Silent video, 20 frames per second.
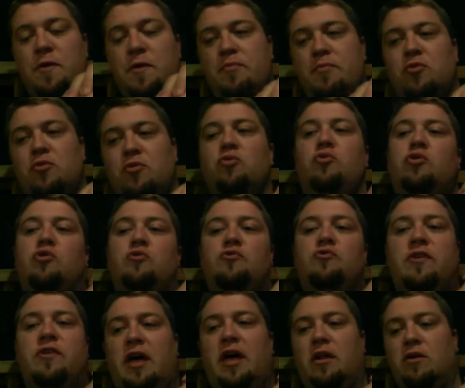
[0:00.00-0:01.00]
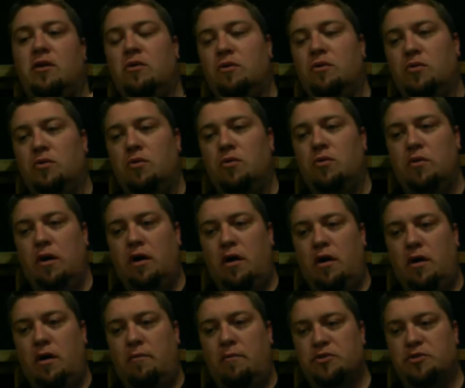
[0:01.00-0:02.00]
people who use that, who
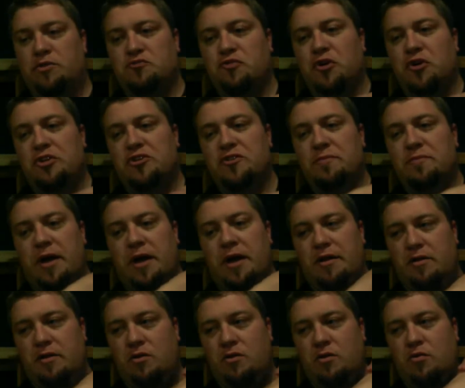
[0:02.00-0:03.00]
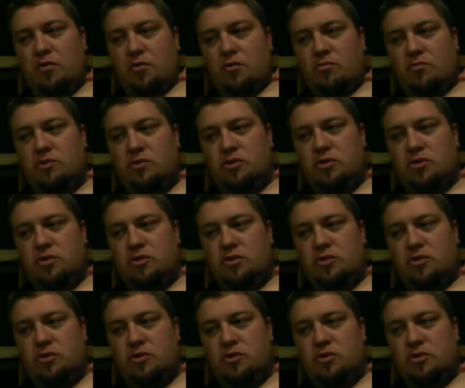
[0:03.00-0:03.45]
just friends of mine who,